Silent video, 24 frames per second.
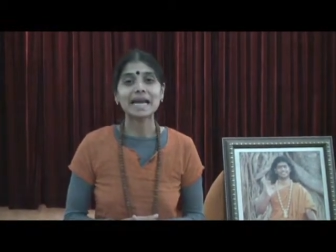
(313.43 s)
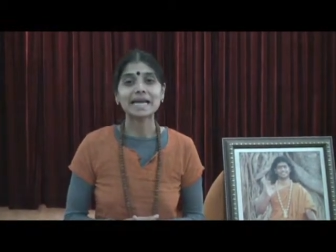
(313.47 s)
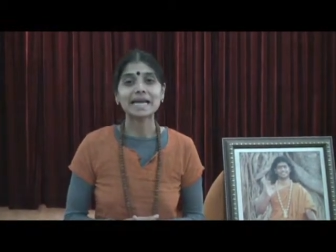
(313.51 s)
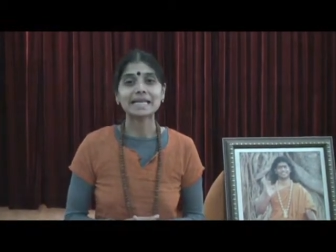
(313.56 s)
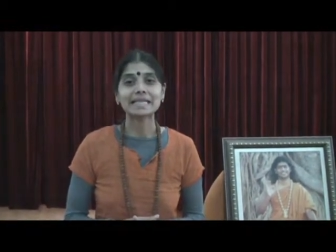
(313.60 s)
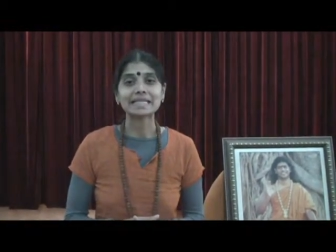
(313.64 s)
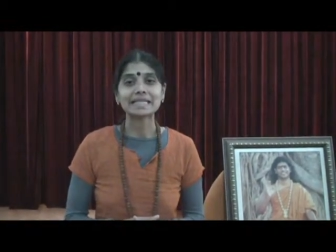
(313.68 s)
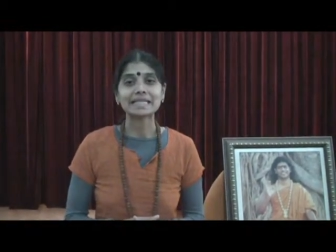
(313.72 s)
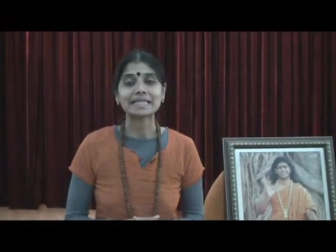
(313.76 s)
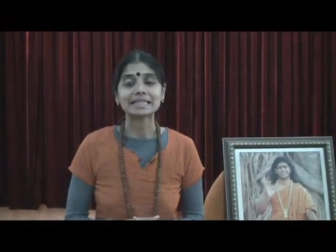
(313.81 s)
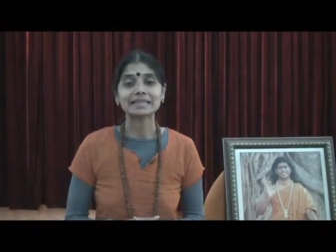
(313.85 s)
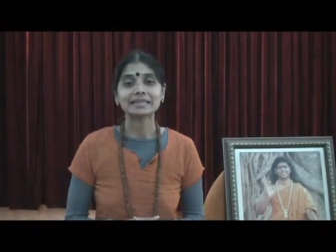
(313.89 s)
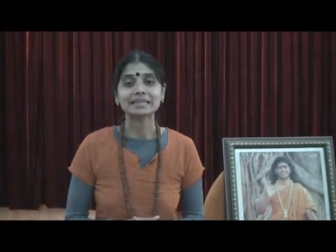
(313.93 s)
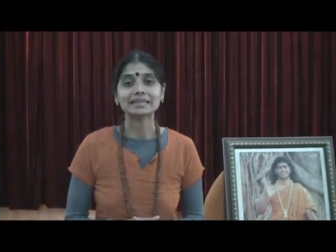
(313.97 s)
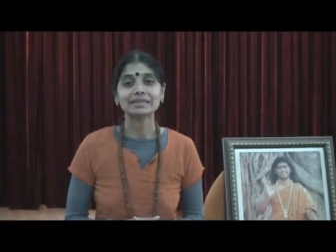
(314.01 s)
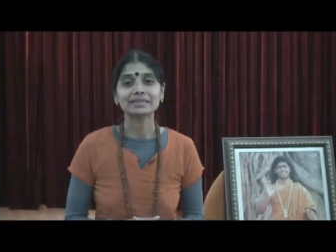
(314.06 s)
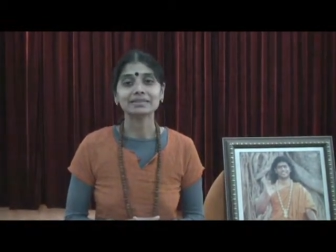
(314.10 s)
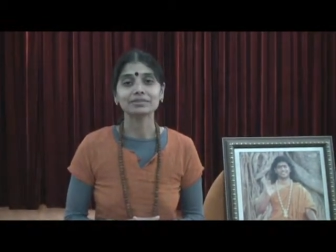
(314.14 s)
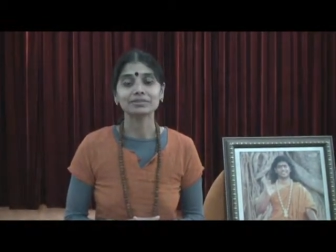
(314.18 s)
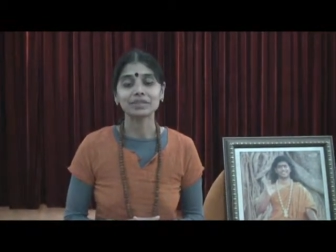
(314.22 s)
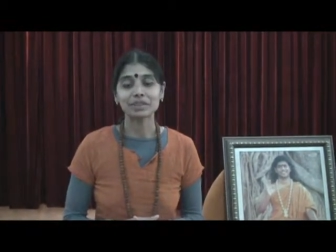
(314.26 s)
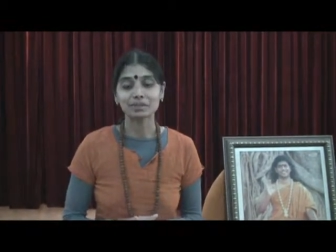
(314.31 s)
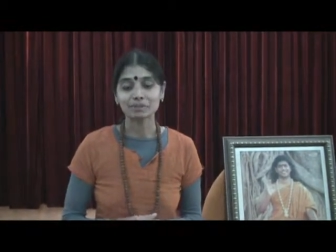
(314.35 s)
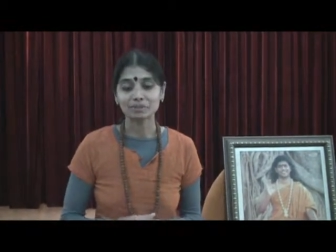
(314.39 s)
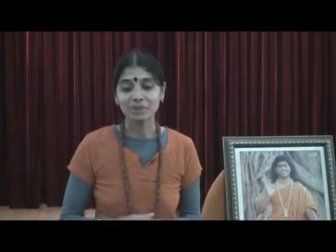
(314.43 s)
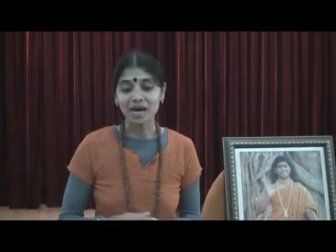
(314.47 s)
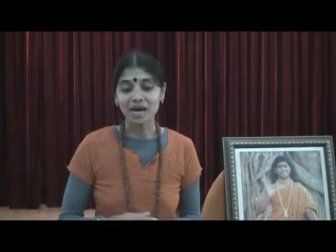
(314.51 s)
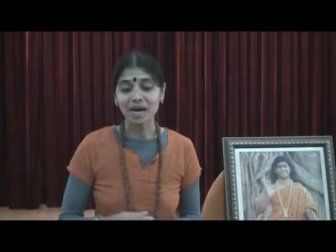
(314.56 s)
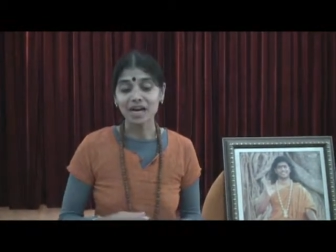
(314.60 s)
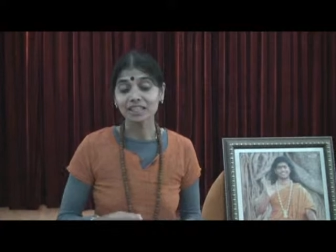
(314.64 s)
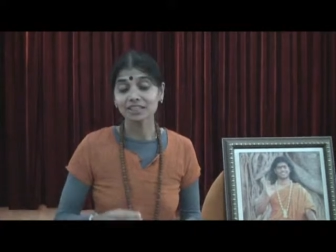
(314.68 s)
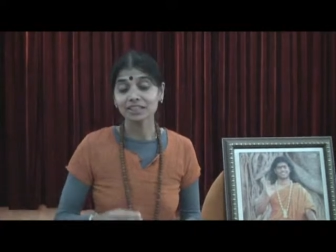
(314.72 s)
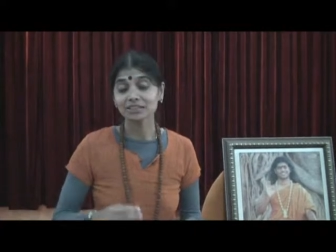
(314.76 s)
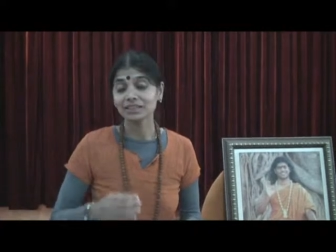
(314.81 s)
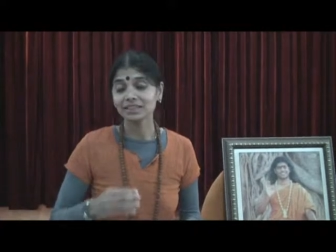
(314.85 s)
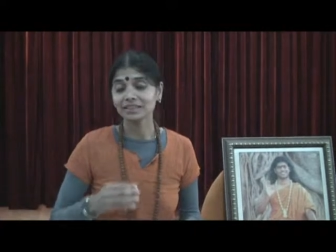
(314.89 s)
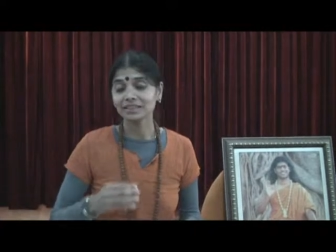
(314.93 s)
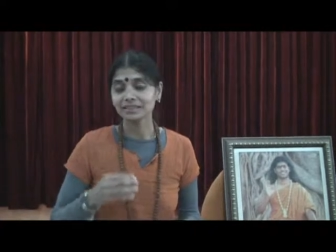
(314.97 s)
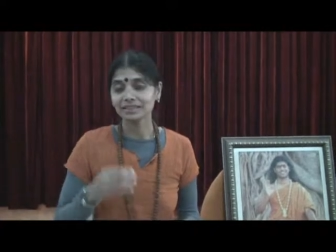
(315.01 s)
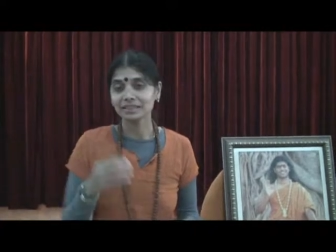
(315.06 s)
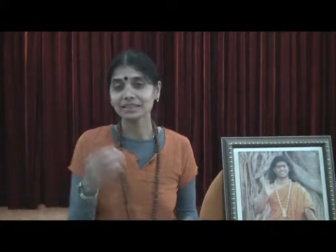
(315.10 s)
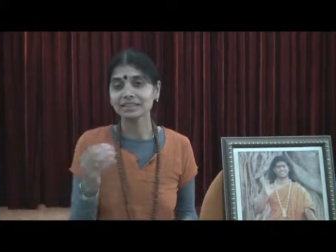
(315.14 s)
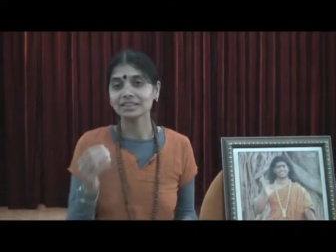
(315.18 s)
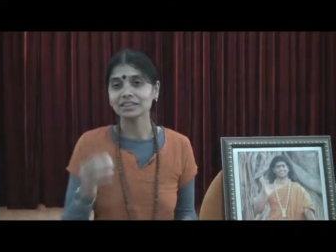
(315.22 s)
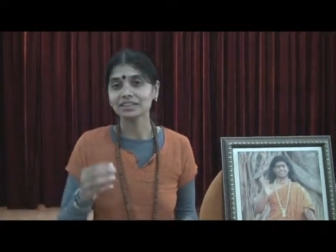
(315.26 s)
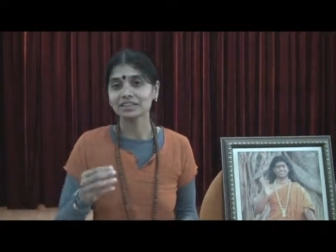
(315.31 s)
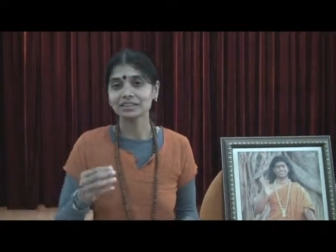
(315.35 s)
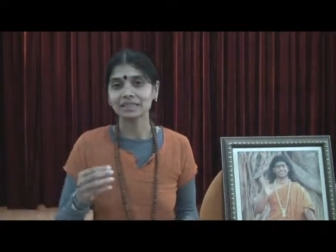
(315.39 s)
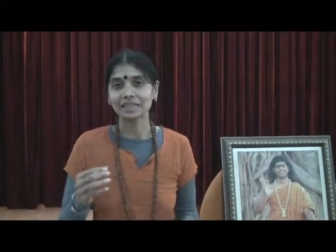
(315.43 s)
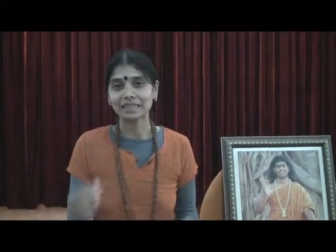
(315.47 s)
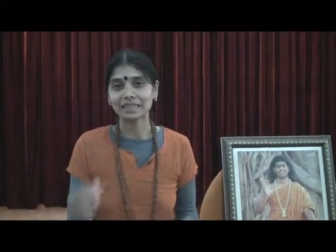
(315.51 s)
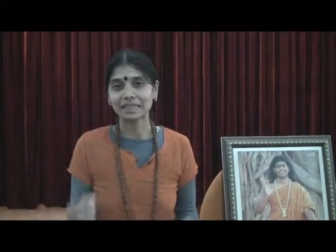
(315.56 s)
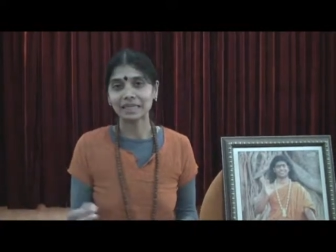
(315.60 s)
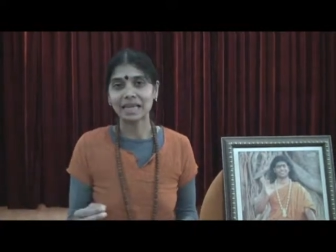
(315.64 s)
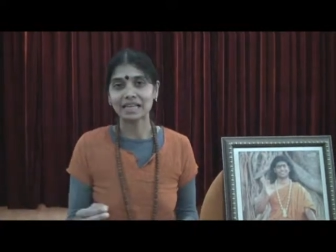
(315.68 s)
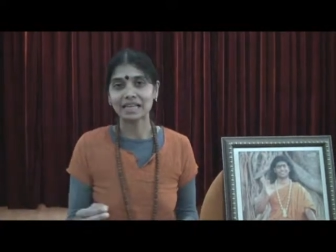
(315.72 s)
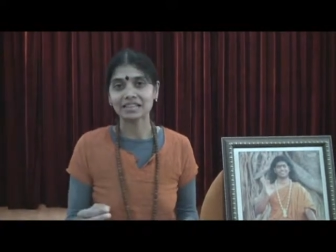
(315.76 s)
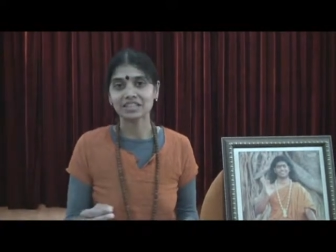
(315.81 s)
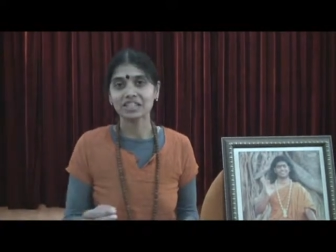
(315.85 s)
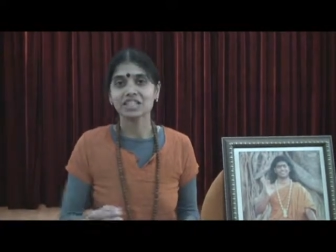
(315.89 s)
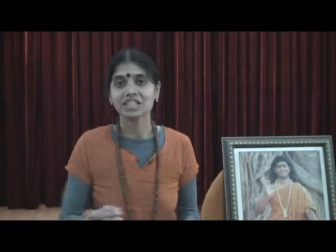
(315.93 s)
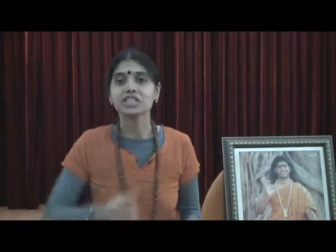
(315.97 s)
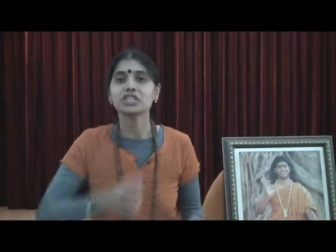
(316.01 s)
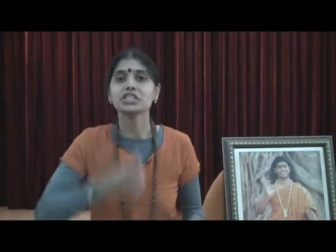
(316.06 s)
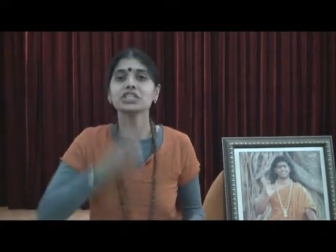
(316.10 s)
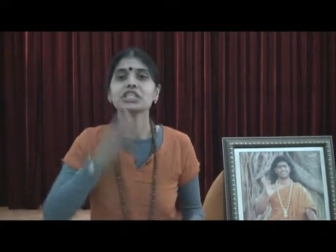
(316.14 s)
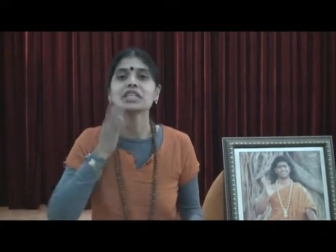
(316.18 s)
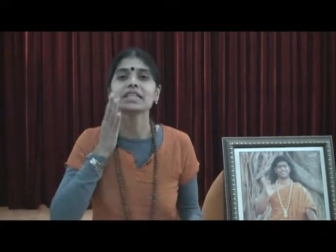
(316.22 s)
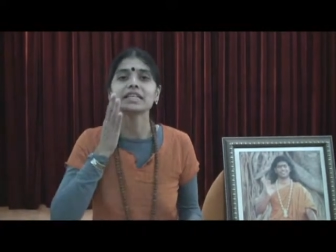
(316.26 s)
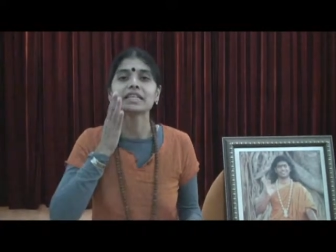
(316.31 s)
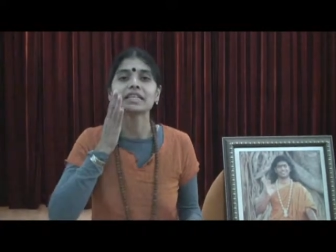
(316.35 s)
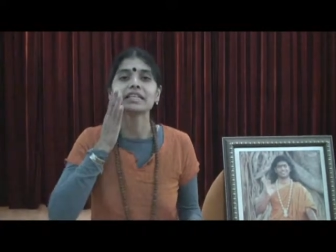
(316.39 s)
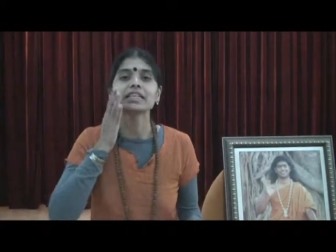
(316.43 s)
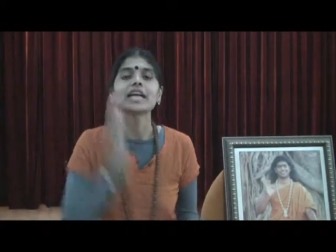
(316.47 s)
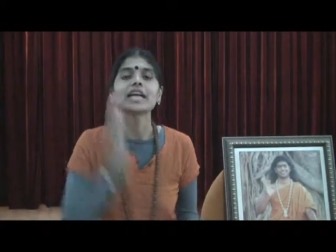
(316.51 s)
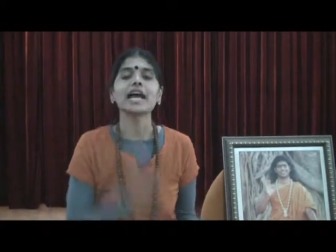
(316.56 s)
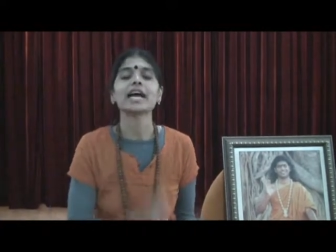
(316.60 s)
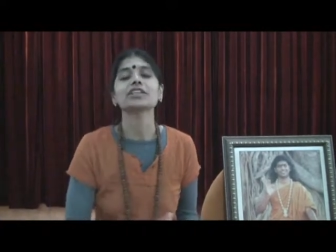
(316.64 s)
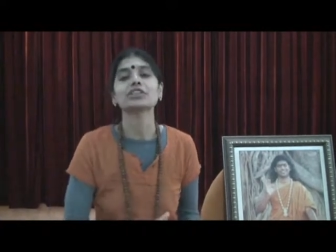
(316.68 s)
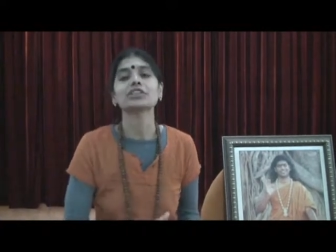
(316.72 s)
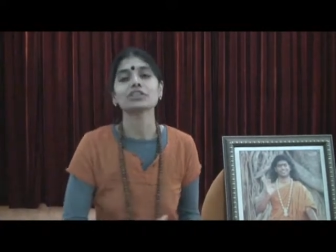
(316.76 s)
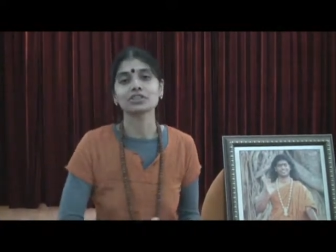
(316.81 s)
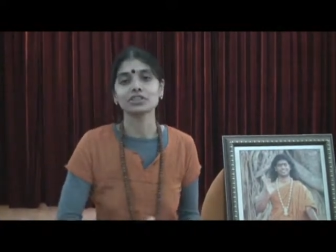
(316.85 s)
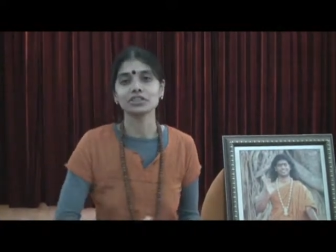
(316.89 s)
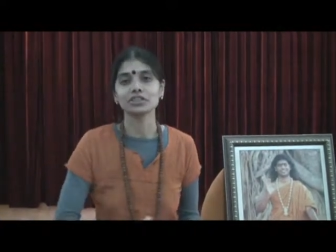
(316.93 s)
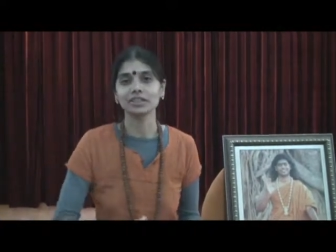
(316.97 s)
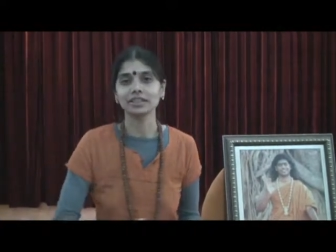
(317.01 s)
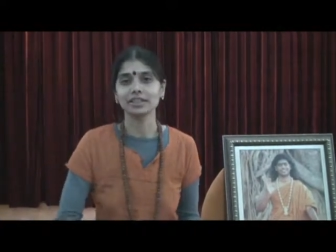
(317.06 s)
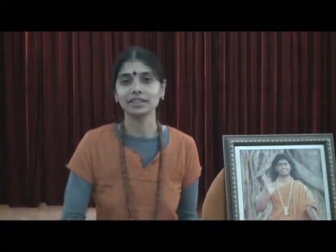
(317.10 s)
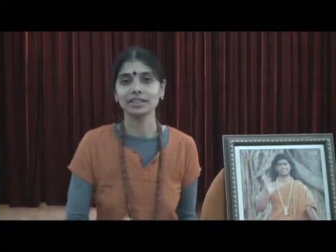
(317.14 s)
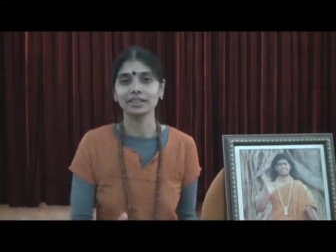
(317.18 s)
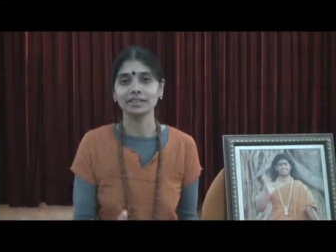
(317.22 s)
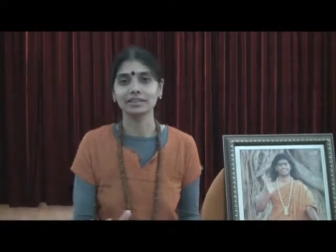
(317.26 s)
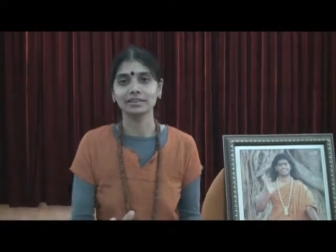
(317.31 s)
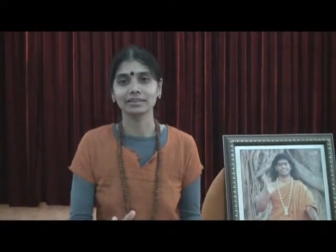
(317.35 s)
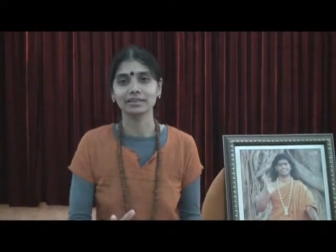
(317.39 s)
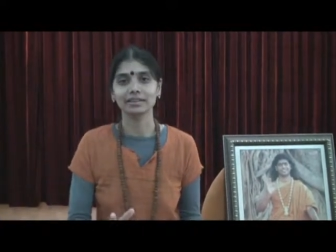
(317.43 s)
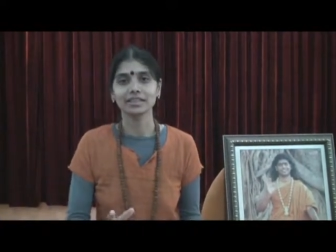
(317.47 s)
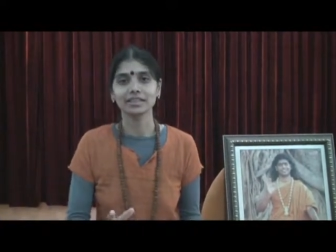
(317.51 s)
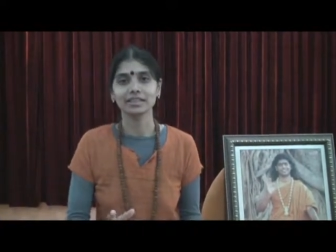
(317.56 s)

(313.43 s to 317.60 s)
And then when Ma Advait teaches a class, she catches the kid.